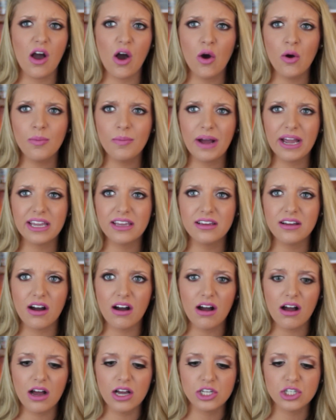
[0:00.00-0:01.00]
oh my
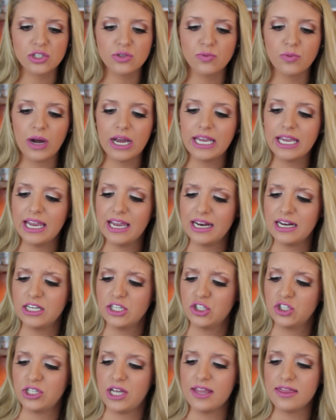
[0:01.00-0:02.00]
gosh, why can't
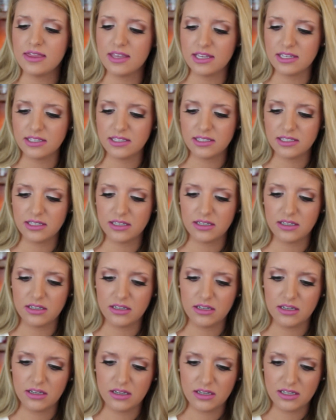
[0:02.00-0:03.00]
I shut this?
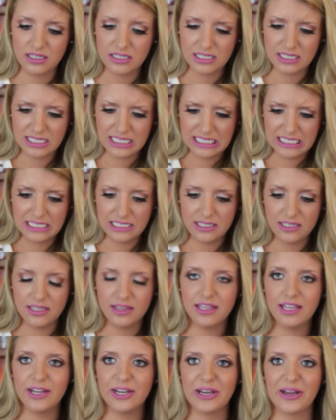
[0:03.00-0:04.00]

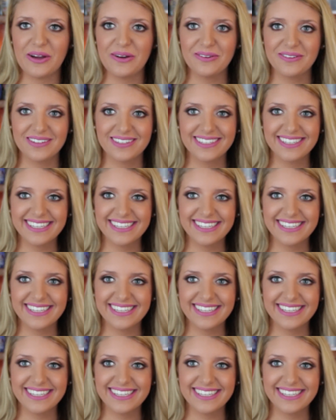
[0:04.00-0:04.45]
There you go.